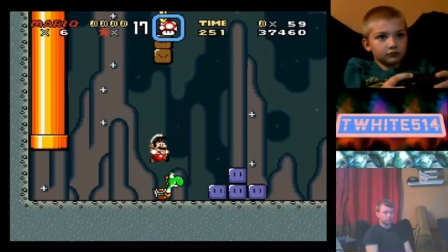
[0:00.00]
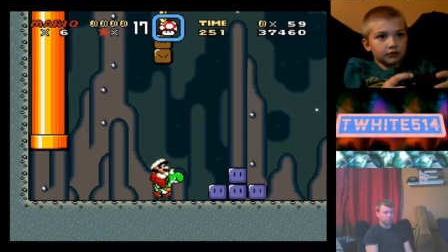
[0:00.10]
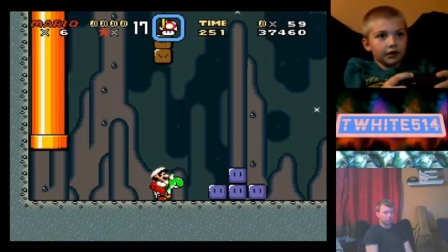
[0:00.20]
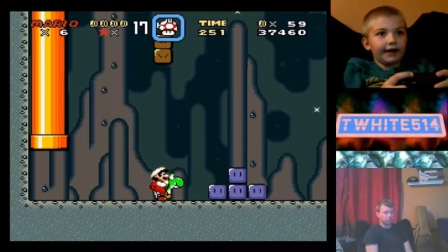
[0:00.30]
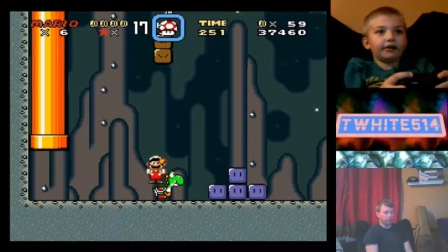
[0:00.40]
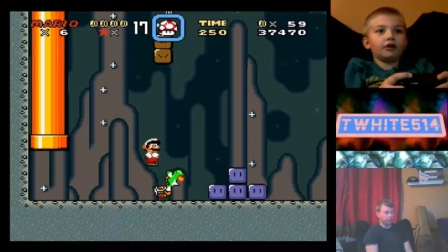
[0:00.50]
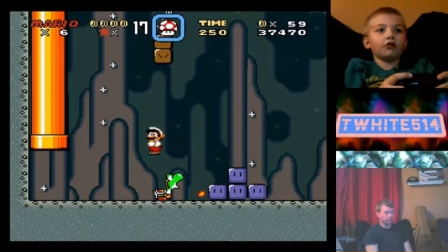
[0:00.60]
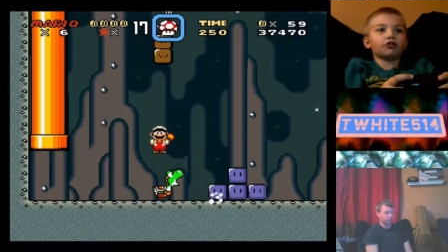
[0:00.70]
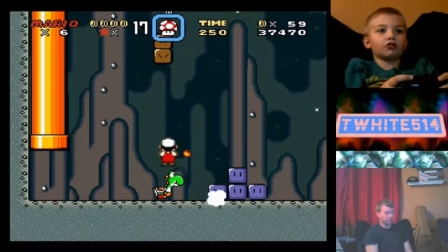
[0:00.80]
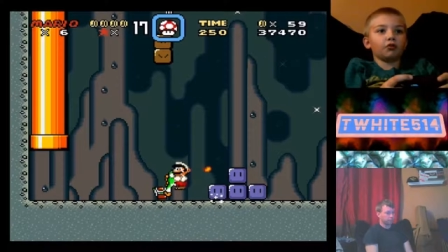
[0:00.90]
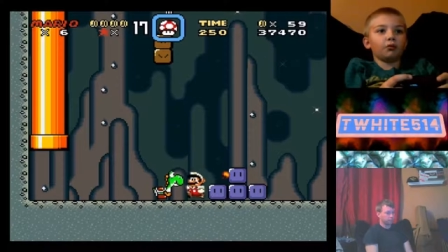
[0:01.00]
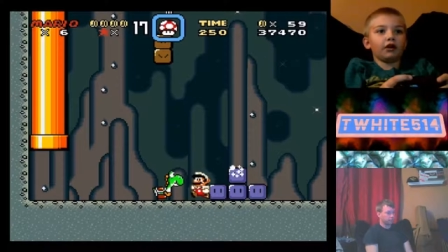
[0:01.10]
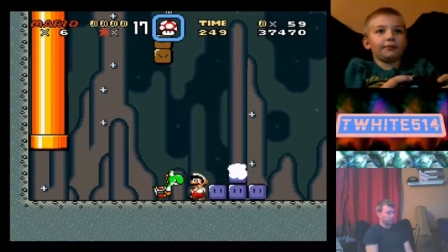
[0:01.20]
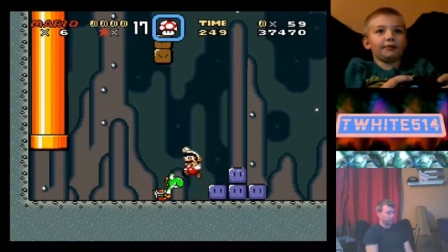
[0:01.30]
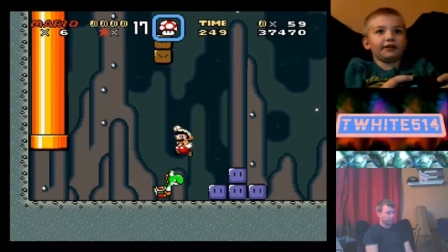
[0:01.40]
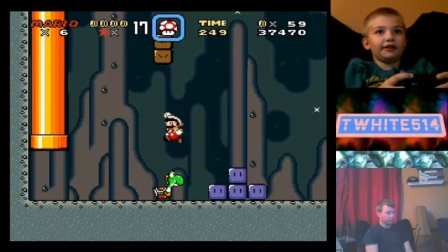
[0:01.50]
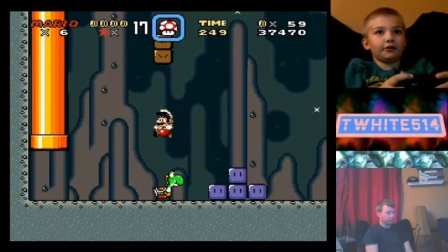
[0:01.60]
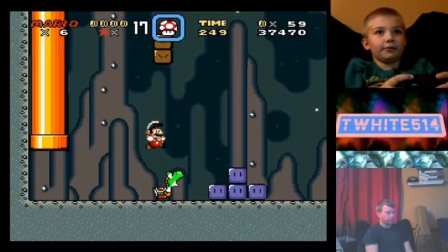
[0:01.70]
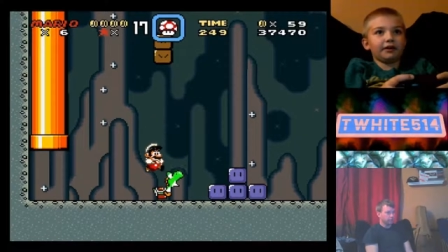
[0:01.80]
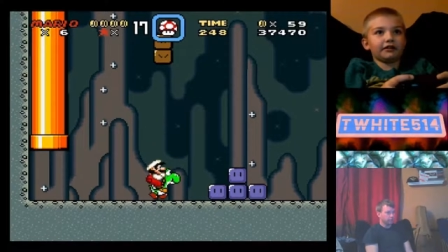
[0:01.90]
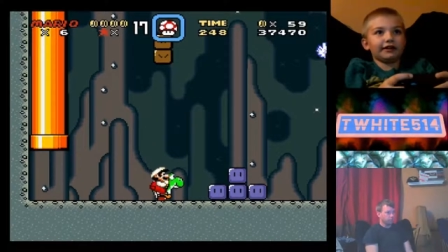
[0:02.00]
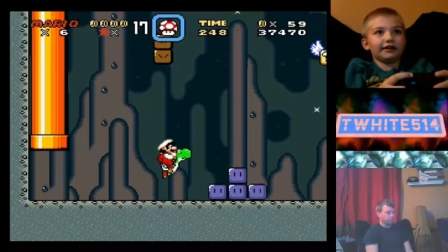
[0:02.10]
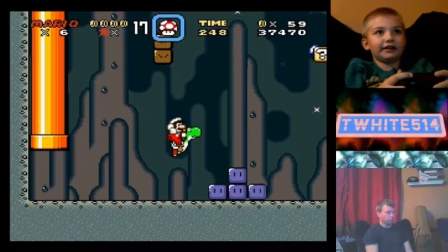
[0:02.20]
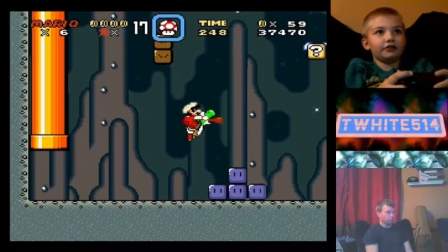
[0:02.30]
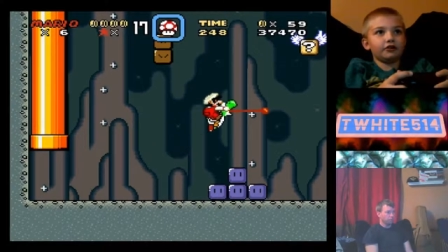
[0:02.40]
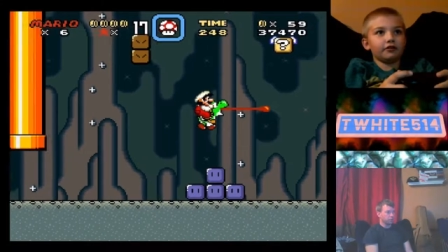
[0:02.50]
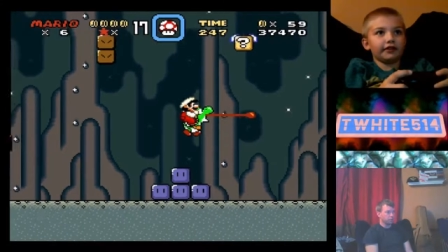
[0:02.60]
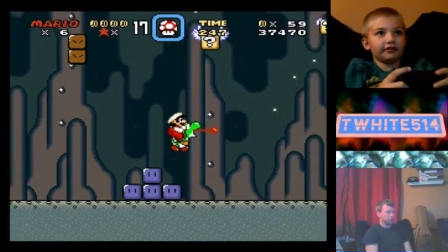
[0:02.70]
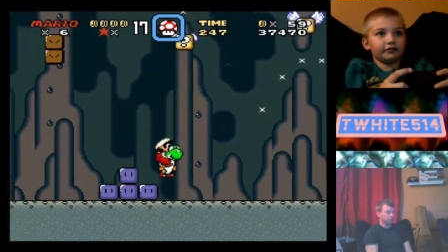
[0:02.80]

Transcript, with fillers: I know there's a one up in here because I did much more